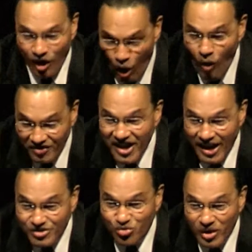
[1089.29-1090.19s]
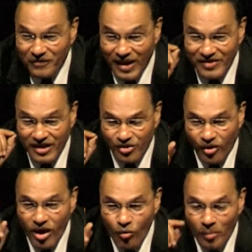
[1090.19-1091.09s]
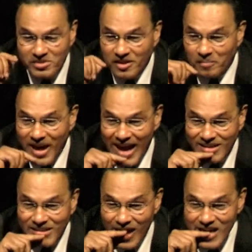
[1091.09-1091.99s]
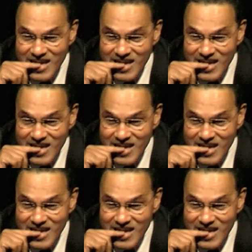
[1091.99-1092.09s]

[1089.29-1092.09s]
over the age of 25 had a degree. What percent of blacks?